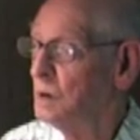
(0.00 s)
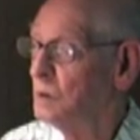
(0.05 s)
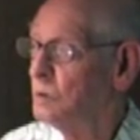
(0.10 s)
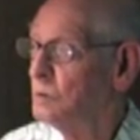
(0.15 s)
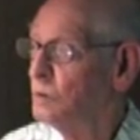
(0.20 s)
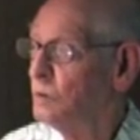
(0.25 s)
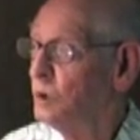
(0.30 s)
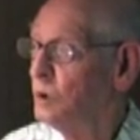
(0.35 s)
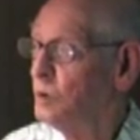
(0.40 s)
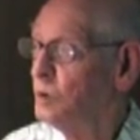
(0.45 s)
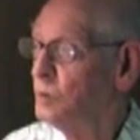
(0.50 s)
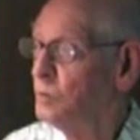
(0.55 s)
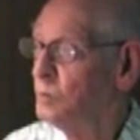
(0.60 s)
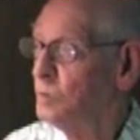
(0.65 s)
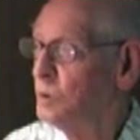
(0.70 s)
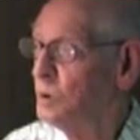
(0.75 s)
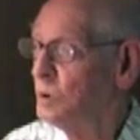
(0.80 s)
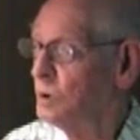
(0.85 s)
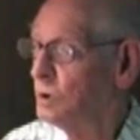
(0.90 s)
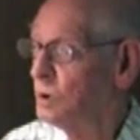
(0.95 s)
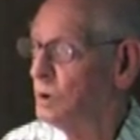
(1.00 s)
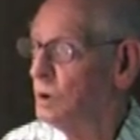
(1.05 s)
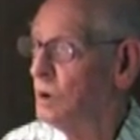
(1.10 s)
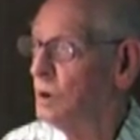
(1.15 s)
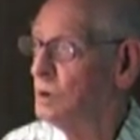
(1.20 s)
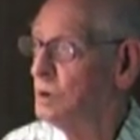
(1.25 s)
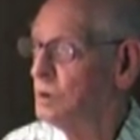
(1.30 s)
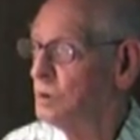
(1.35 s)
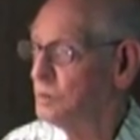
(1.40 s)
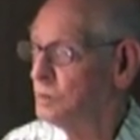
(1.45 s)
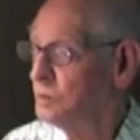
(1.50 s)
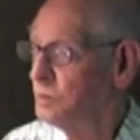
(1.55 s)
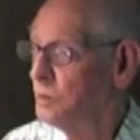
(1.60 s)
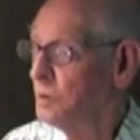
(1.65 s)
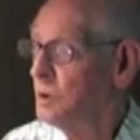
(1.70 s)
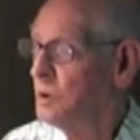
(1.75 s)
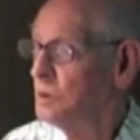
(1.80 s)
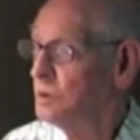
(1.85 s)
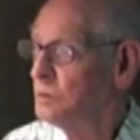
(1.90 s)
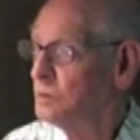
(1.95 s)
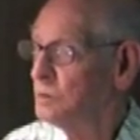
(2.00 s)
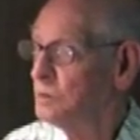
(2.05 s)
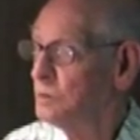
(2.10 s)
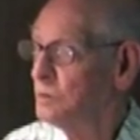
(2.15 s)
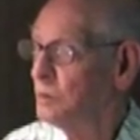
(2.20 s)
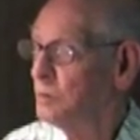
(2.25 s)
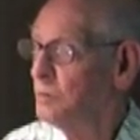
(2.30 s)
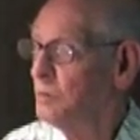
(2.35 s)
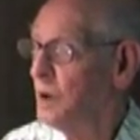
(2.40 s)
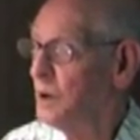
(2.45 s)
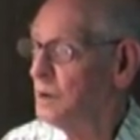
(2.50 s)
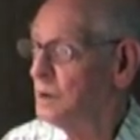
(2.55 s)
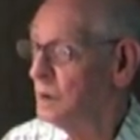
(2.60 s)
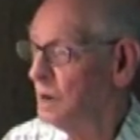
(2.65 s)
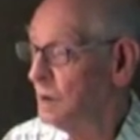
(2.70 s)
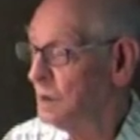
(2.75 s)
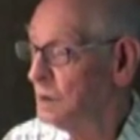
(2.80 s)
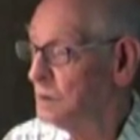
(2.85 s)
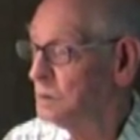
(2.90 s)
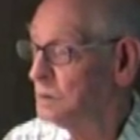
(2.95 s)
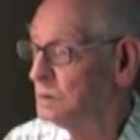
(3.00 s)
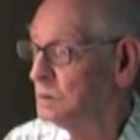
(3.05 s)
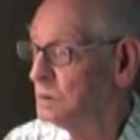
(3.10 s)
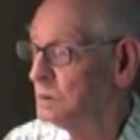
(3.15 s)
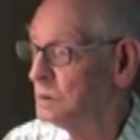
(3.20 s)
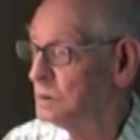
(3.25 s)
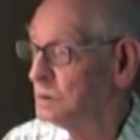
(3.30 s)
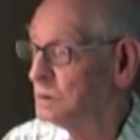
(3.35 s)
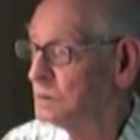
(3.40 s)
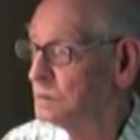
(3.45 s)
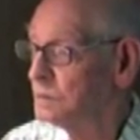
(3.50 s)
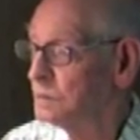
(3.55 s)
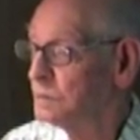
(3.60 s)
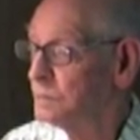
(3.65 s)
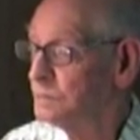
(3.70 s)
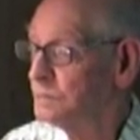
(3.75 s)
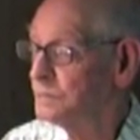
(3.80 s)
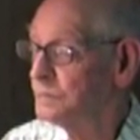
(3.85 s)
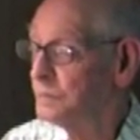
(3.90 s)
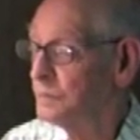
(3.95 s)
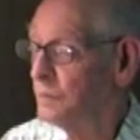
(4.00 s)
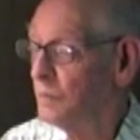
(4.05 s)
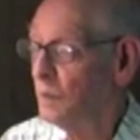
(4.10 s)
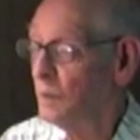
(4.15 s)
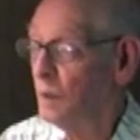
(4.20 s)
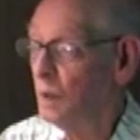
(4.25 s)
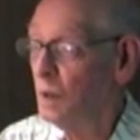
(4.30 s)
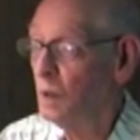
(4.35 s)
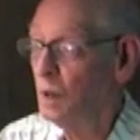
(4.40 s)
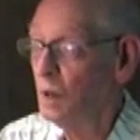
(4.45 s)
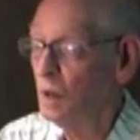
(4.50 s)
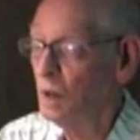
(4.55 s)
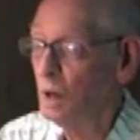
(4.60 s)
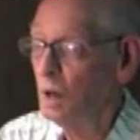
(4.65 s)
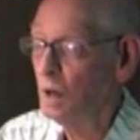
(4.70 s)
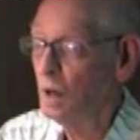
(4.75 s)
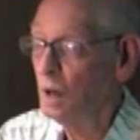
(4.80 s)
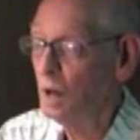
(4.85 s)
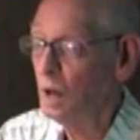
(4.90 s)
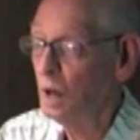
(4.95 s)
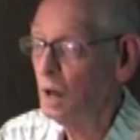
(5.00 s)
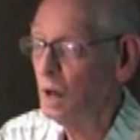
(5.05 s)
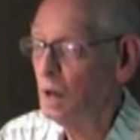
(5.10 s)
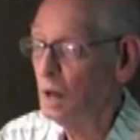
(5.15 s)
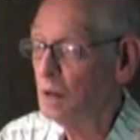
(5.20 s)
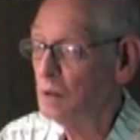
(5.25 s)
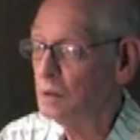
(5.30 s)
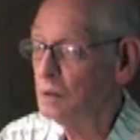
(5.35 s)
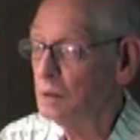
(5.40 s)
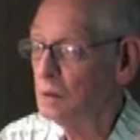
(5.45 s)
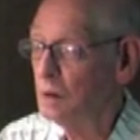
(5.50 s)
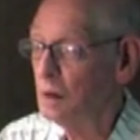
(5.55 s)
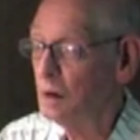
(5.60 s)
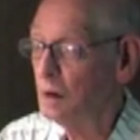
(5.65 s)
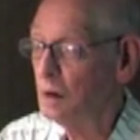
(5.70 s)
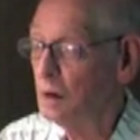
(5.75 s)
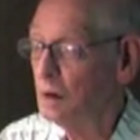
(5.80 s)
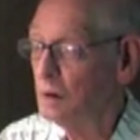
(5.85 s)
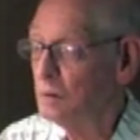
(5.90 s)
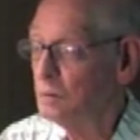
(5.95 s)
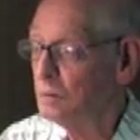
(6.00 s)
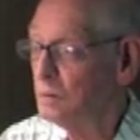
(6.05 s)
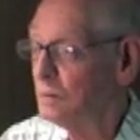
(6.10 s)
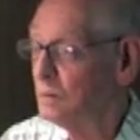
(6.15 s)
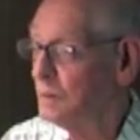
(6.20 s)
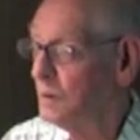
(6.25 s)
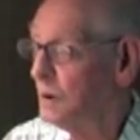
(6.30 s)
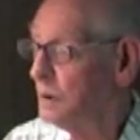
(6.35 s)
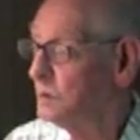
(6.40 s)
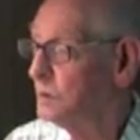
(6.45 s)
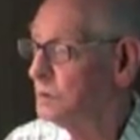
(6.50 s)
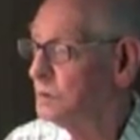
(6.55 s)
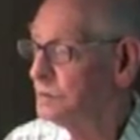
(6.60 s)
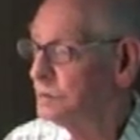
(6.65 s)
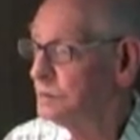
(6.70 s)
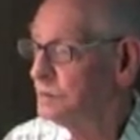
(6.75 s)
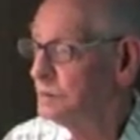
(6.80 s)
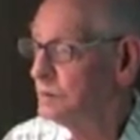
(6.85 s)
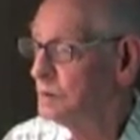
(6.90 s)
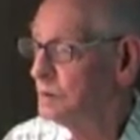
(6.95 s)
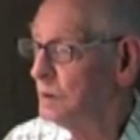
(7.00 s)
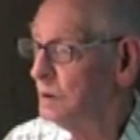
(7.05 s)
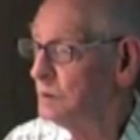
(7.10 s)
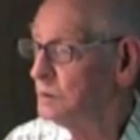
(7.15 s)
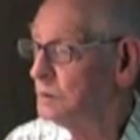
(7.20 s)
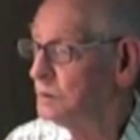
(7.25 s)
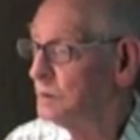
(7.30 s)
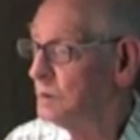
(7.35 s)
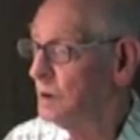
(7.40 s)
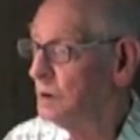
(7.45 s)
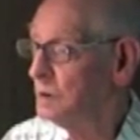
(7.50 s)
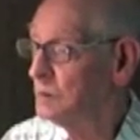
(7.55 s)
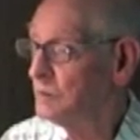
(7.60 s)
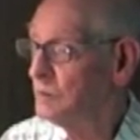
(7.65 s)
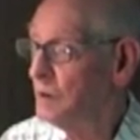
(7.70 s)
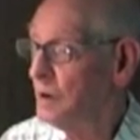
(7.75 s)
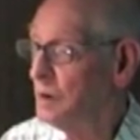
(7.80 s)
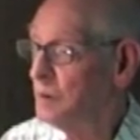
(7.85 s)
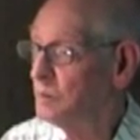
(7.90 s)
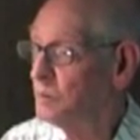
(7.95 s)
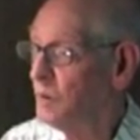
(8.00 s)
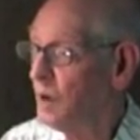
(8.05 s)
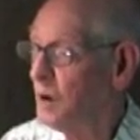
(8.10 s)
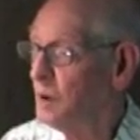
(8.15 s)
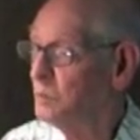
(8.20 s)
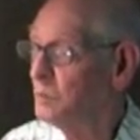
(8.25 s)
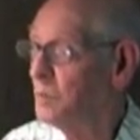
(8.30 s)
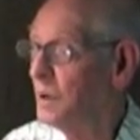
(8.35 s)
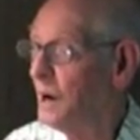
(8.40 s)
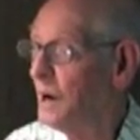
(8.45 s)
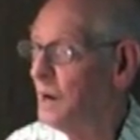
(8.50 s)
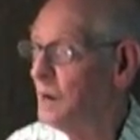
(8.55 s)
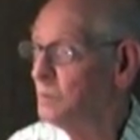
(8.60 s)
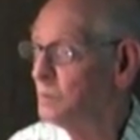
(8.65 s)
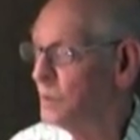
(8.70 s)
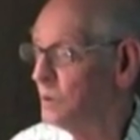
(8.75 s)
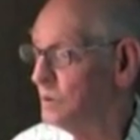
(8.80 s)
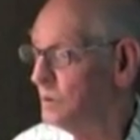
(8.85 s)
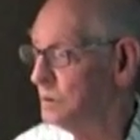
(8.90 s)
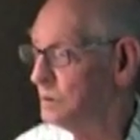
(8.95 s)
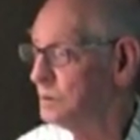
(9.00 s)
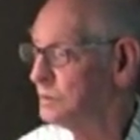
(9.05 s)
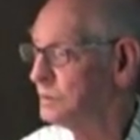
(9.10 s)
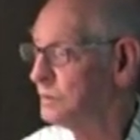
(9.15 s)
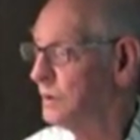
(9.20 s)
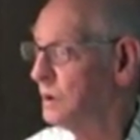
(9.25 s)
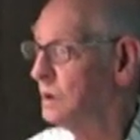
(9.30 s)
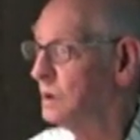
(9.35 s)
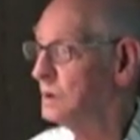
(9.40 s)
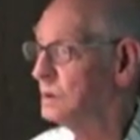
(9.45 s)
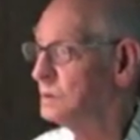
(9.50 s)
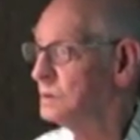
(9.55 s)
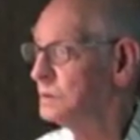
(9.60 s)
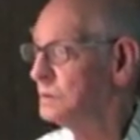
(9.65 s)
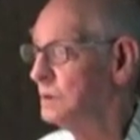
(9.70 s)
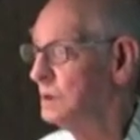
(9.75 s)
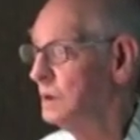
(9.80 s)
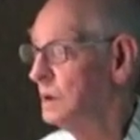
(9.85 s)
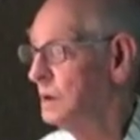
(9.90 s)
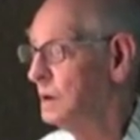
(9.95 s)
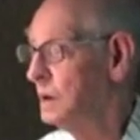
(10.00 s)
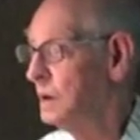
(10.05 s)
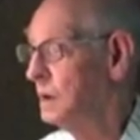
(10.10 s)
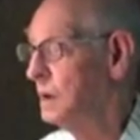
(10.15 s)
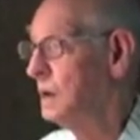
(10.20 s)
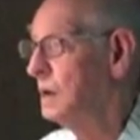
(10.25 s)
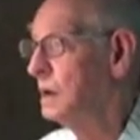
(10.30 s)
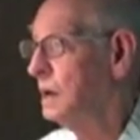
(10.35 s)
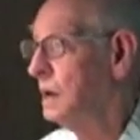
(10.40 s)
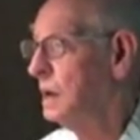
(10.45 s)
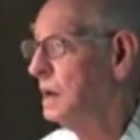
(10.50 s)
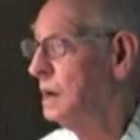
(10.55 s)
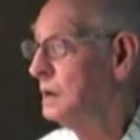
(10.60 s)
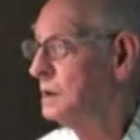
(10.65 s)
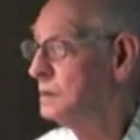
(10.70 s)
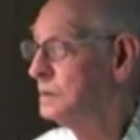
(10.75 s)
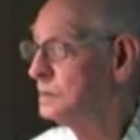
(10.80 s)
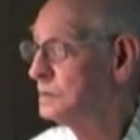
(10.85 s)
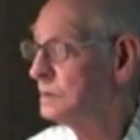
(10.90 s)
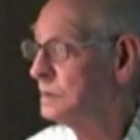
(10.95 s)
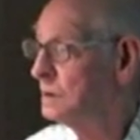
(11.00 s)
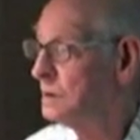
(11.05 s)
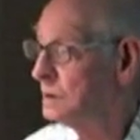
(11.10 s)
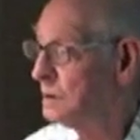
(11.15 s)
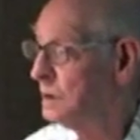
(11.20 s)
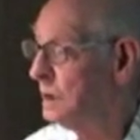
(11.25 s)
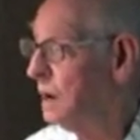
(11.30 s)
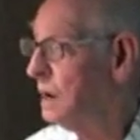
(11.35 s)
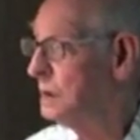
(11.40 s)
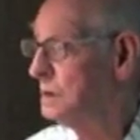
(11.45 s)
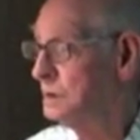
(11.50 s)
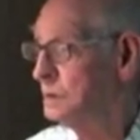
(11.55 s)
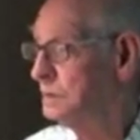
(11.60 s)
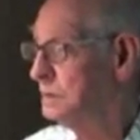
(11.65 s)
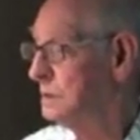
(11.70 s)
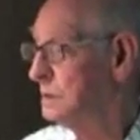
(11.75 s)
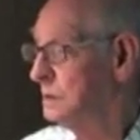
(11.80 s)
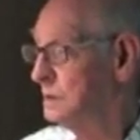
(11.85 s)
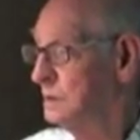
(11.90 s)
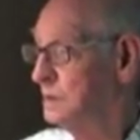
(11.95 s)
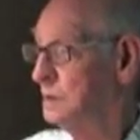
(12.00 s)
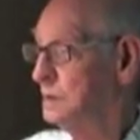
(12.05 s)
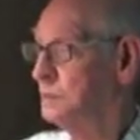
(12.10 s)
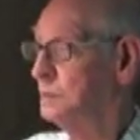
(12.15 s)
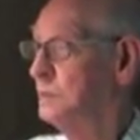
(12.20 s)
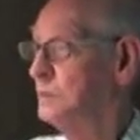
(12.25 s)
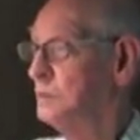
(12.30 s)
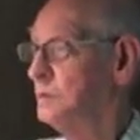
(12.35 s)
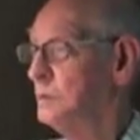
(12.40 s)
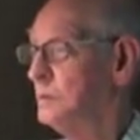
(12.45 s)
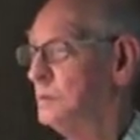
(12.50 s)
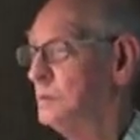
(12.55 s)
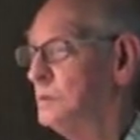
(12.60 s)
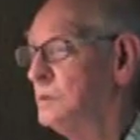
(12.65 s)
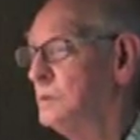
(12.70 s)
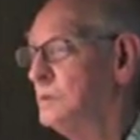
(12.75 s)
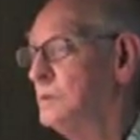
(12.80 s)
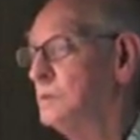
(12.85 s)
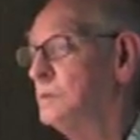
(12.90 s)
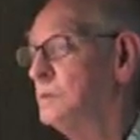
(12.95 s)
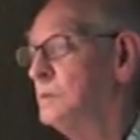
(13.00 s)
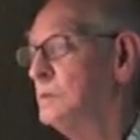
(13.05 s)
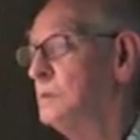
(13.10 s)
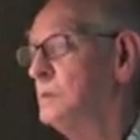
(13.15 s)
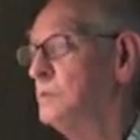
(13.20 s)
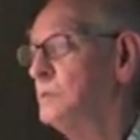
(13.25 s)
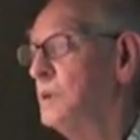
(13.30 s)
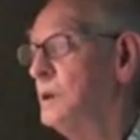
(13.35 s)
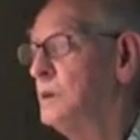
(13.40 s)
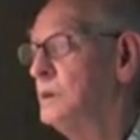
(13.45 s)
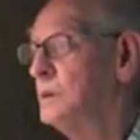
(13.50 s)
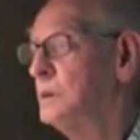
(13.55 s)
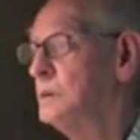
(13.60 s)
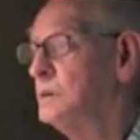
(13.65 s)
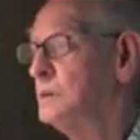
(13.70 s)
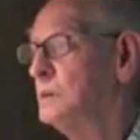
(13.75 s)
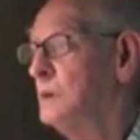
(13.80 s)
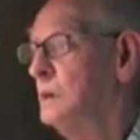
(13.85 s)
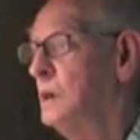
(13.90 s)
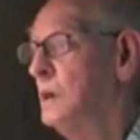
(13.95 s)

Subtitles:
wrote a book called Experiences with My Cockatiels. And that was kind of like my Bible as far as cockatiel husbandry was concerned, because